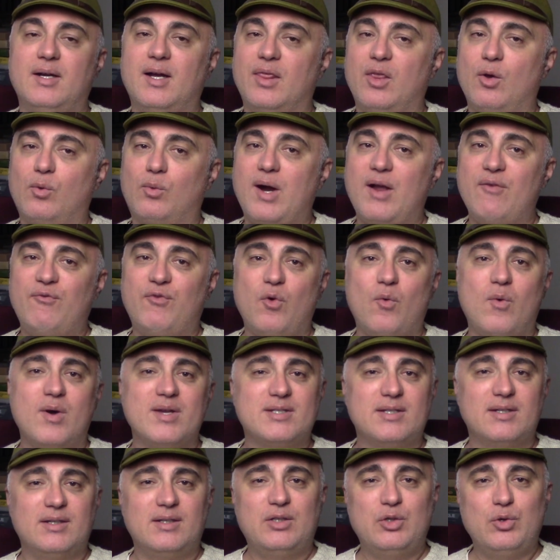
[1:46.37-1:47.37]
The rifle
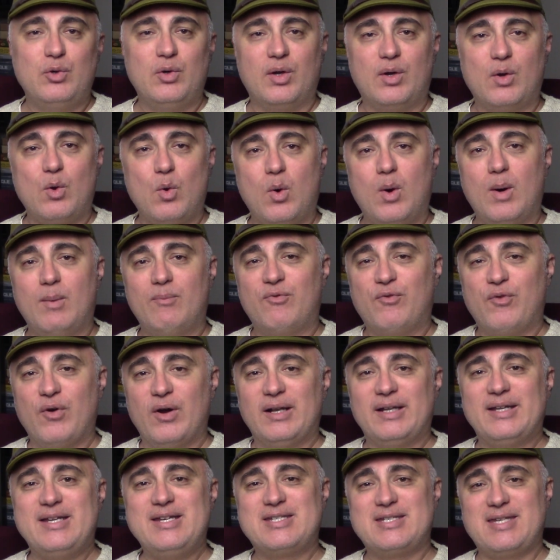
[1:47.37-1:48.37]
wasn't due to go up for
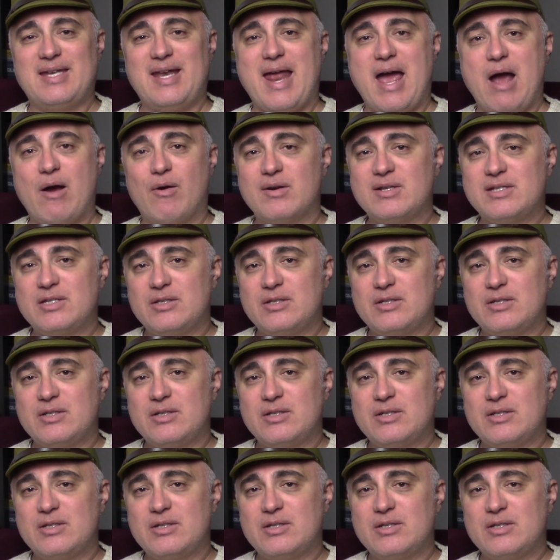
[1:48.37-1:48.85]
at least an hour,